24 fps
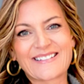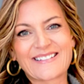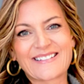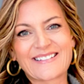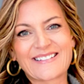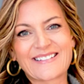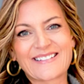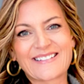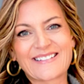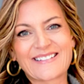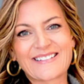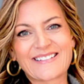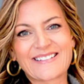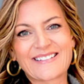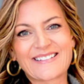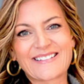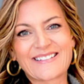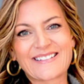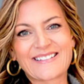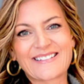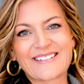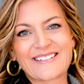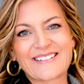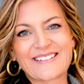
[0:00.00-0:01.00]

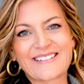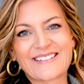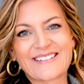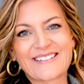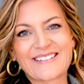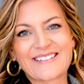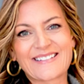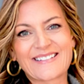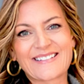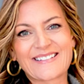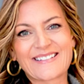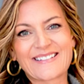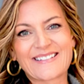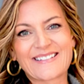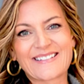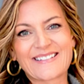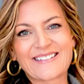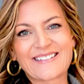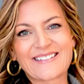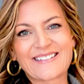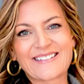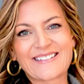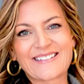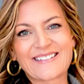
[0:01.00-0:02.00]

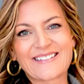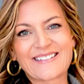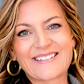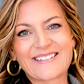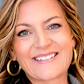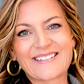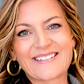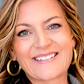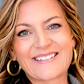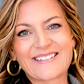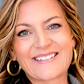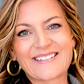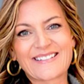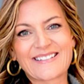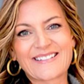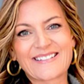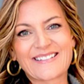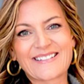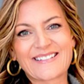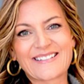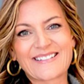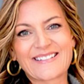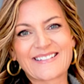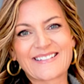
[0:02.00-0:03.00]

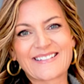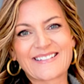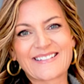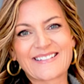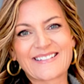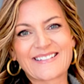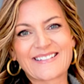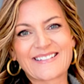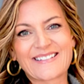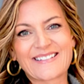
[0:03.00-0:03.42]
(no lip movement)